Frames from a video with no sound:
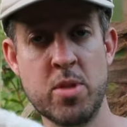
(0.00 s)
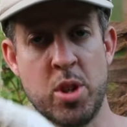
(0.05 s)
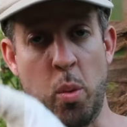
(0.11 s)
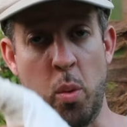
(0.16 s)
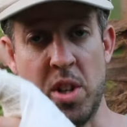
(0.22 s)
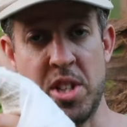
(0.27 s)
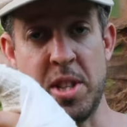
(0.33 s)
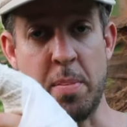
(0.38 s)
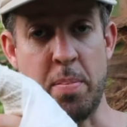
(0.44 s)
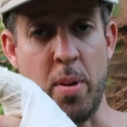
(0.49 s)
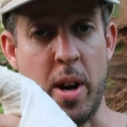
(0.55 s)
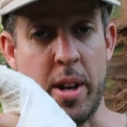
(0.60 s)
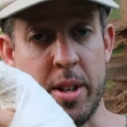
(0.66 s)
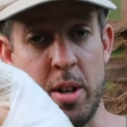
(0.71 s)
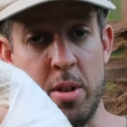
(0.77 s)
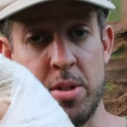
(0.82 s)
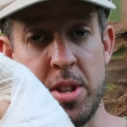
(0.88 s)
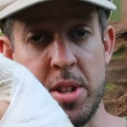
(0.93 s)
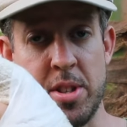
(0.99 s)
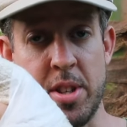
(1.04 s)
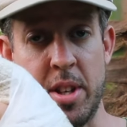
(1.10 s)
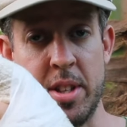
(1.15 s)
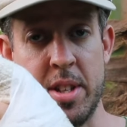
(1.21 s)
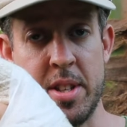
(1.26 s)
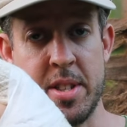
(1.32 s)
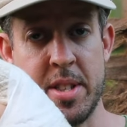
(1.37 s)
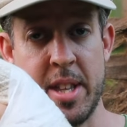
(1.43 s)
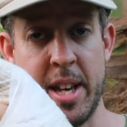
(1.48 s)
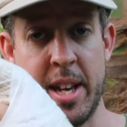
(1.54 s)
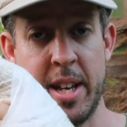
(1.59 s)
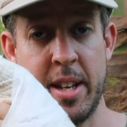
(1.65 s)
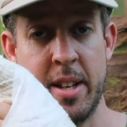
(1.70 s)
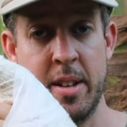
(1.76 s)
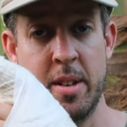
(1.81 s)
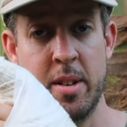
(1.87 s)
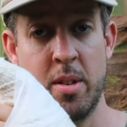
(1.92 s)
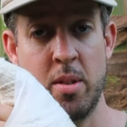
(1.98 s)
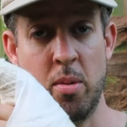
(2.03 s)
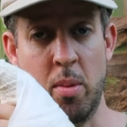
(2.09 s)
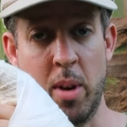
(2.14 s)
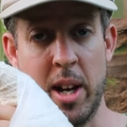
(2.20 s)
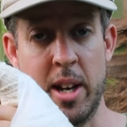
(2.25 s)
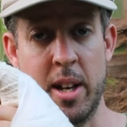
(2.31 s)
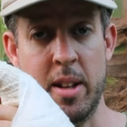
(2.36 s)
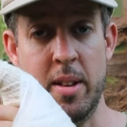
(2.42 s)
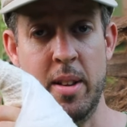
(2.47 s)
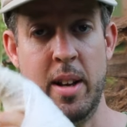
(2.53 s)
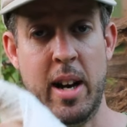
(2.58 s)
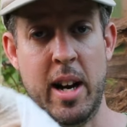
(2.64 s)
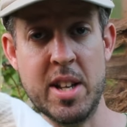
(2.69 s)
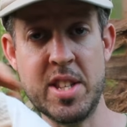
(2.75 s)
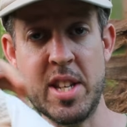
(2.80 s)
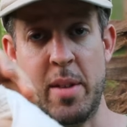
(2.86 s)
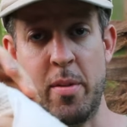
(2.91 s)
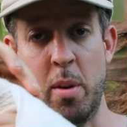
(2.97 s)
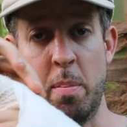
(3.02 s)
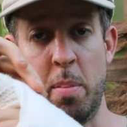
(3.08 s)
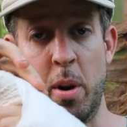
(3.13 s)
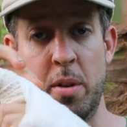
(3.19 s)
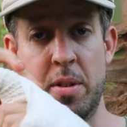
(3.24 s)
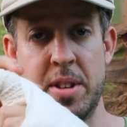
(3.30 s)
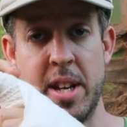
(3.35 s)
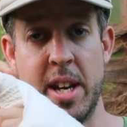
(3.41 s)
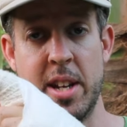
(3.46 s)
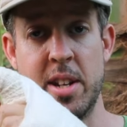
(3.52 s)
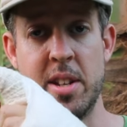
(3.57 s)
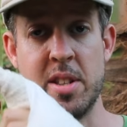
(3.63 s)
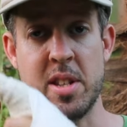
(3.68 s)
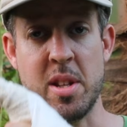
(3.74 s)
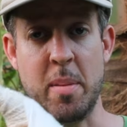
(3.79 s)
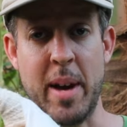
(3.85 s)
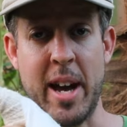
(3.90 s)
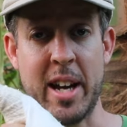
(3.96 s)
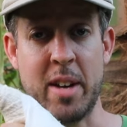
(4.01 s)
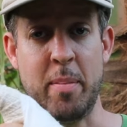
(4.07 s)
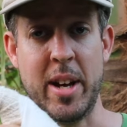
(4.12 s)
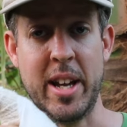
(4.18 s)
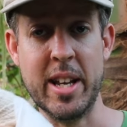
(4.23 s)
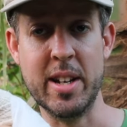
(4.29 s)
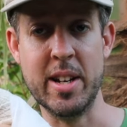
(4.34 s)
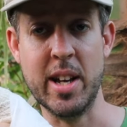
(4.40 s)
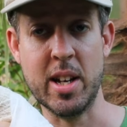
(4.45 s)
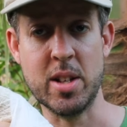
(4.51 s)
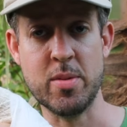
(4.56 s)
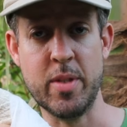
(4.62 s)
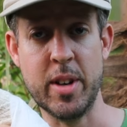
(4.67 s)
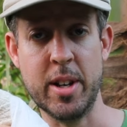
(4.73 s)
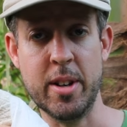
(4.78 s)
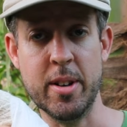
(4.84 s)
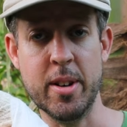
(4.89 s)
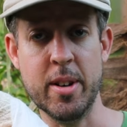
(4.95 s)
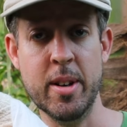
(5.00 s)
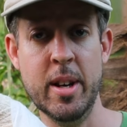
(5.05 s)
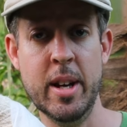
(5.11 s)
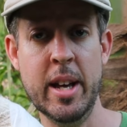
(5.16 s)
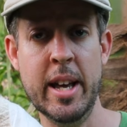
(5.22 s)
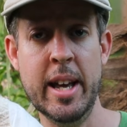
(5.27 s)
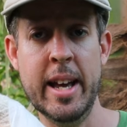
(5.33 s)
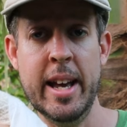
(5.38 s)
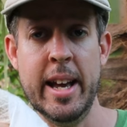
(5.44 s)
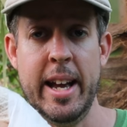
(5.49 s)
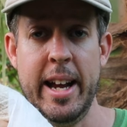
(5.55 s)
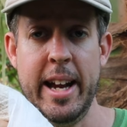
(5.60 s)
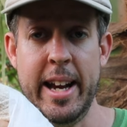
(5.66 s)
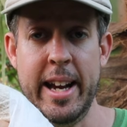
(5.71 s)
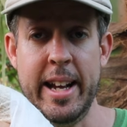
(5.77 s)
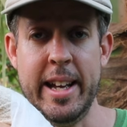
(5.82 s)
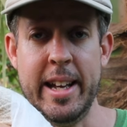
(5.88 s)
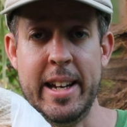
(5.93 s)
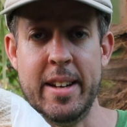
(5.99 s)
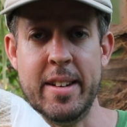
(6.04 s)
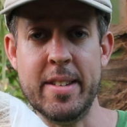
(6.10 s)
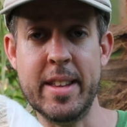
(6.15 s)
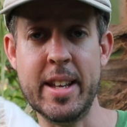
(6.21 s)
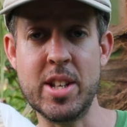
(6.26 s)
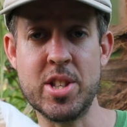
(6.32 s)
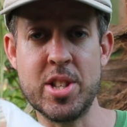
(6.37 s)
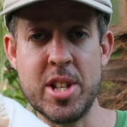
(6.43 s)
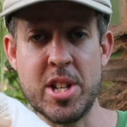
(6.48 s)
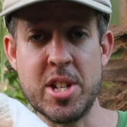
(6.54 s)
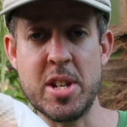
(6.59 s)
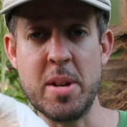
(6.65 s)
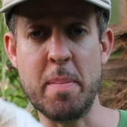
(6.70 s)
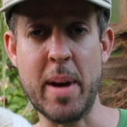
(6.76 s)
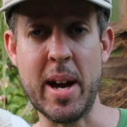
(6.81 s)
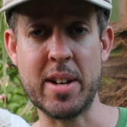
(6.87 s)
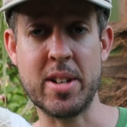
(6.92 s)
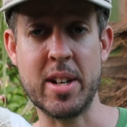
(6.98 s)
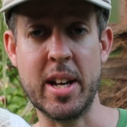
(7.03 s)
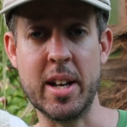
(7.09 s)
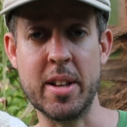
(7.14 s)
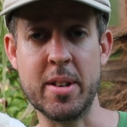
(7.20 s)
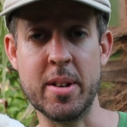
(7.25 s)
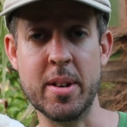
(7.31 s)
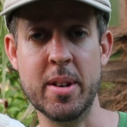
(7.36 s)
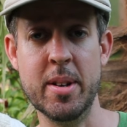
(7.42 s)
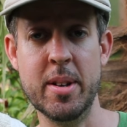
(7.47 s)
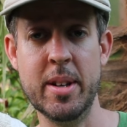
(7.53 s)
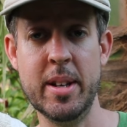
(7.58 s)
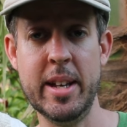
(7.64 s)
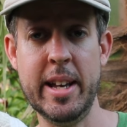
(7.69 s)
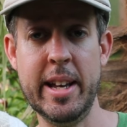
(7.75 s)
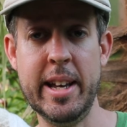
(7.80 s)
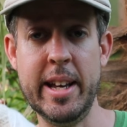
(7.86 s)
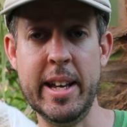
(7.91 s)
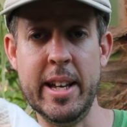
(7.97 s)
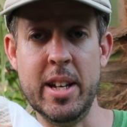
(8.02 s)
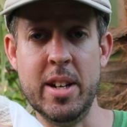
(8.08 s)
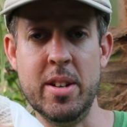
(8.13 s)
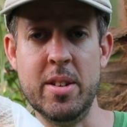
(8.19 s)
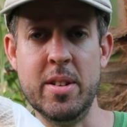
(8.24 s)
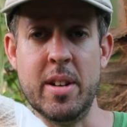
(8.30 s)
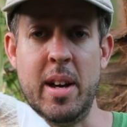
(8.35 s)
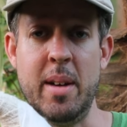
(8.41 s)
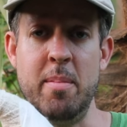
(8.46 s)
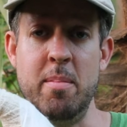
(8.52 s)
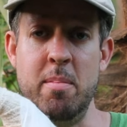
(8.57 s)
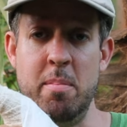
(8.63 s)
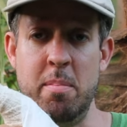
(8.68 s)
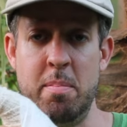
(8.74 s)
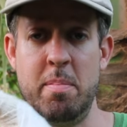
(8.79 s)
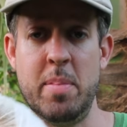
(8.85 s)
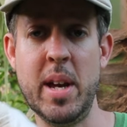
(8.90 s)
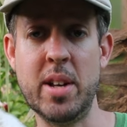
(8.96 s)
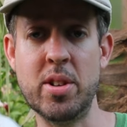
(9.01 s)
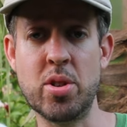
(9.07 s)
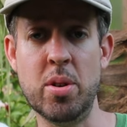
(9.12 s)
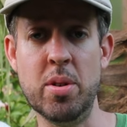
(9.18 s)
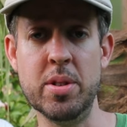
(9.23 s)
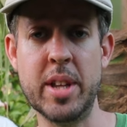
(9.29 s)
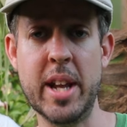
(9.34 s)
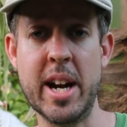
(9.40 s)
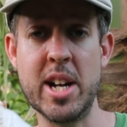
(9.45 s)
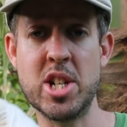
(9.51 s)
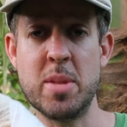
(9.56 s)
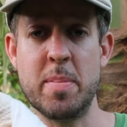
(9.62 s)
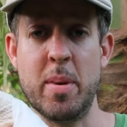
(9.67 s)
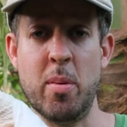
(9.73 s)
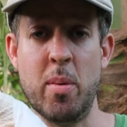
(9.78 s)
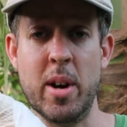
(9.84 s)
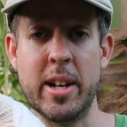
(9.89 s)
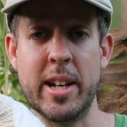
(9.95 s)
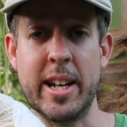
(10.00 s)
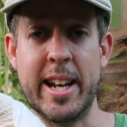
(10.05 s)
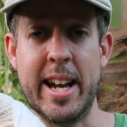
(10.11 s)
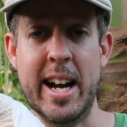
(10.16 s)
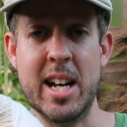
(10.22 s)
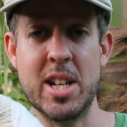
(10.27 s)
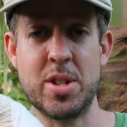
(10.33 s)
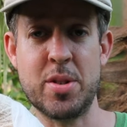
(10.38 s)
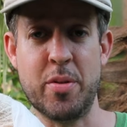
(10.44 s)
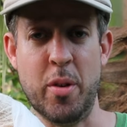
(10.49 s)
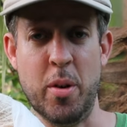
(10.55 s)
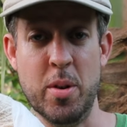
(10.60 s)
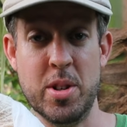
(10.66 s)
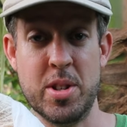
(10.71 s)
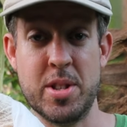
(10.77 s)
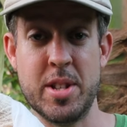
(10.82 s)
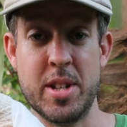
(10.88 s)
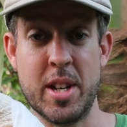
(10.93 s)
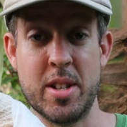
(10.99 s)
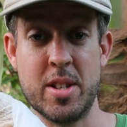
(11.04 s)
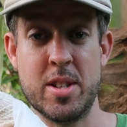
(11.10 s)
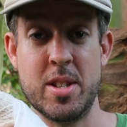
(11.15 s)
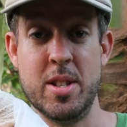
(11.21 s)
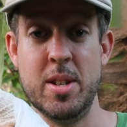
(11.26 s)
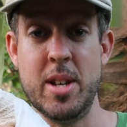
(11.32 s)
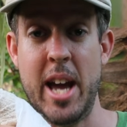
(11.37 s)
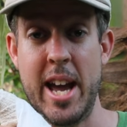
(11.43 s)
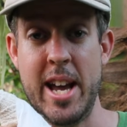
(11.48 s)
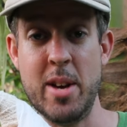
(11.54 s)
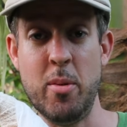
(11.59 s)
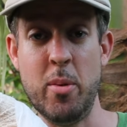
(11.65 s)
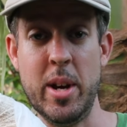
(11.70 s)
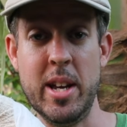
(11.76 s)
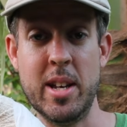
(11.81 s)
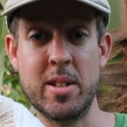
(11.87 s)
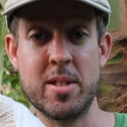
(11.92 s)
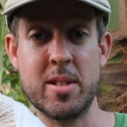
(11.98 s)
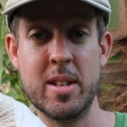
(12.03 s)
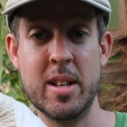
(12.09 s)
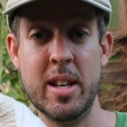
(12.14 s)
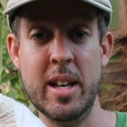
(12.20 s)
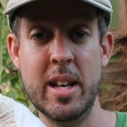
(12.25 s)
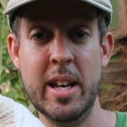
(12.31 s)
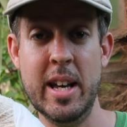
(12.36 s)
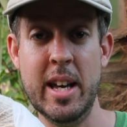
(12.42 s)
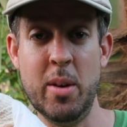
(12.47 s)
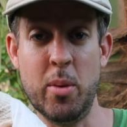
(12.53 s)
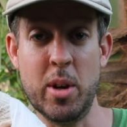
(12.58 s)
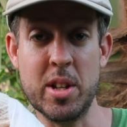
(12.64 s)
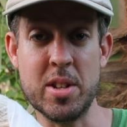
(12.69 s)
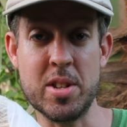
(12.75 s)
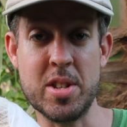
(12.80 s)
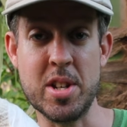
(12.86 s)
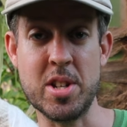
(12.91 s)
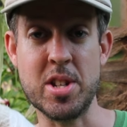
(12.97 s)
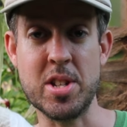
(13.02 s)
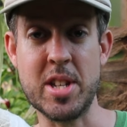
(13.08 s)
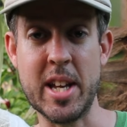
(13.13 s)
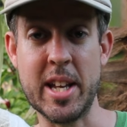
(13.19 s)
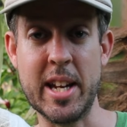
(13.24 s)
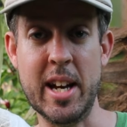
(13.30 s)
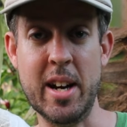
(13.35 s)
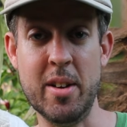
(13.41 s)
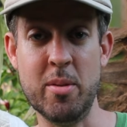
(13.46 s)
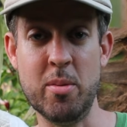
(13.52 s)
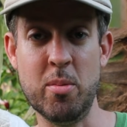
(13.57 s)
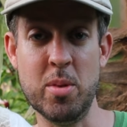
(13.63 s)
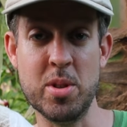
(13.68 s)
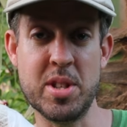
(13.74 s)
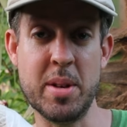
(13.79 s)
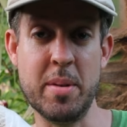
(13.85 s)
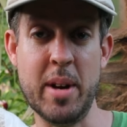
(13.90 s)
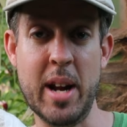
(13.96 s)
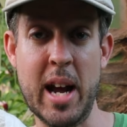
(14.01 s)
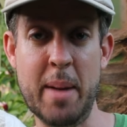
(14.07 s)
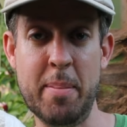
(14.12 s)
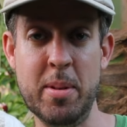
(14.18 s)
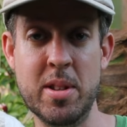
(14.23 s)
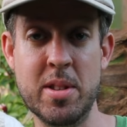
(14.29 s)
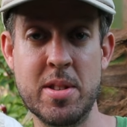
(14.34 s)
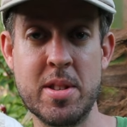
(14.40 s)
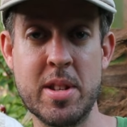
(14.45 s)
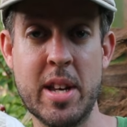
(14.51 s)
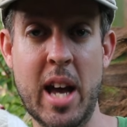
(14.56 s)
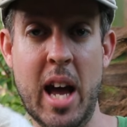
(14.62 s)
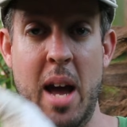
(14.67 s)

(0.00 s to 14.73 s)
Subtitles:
So what's the prognosis on this thing? Well, I severed both tendons in the back of my index finger and they stitched it back together, and I'm being told that I should be wearing a cast for 6 to 8 weeks. And we'll get the stitches taken out. We'll see what happens.